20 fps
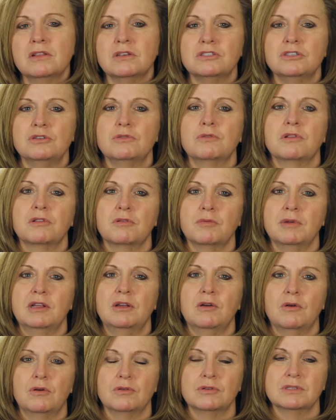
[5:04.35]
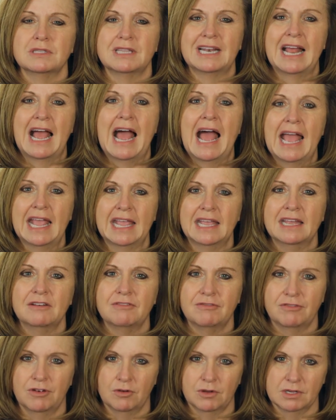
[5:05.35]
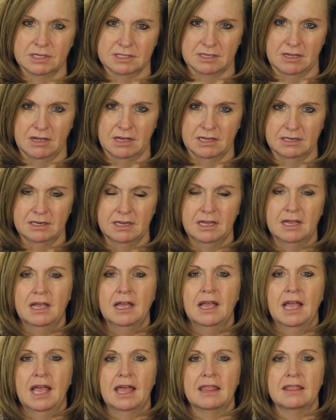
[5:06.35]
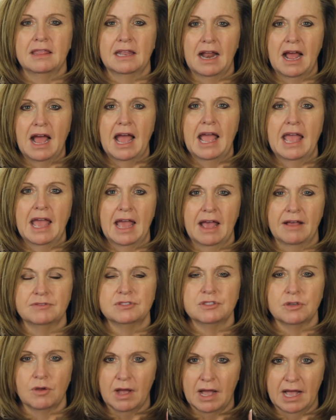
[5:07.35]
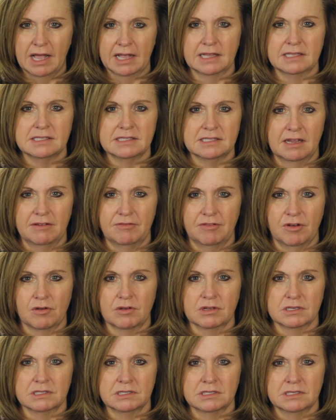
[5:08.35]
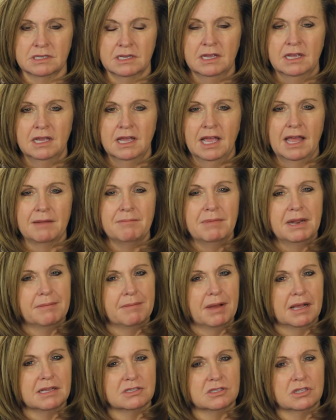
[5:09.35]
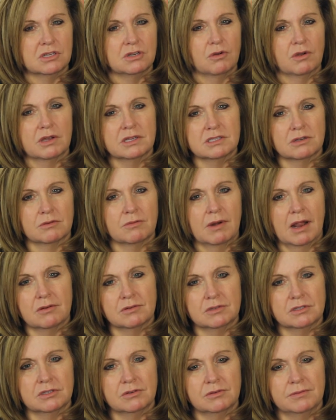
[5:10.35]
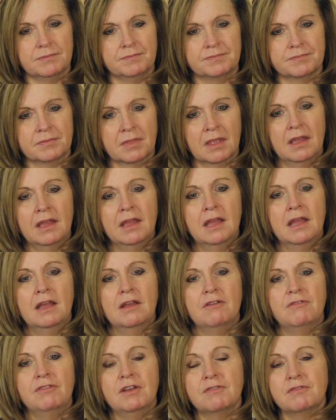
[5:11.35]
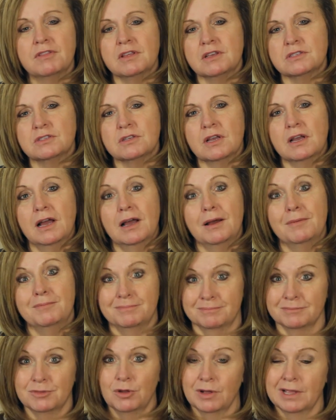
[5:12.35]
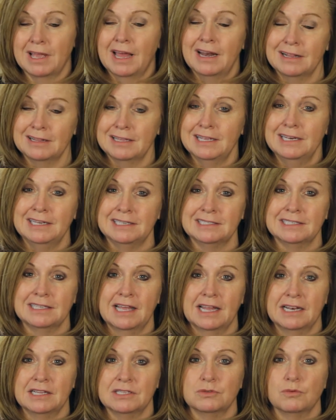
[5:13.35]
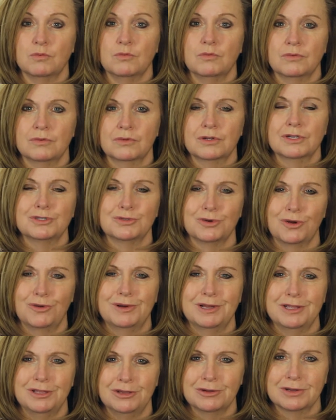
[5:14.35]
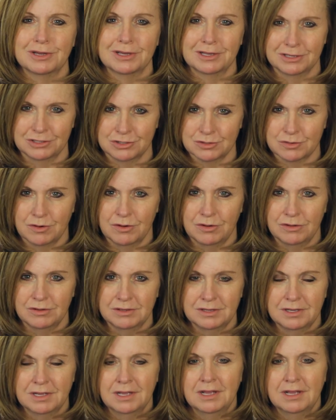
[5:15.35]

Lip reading: the 2 or 3 goals that I can focus on and that I have so I can stay focused and minimize the noise around you. Fifth is kind of leading to that is control what you can control.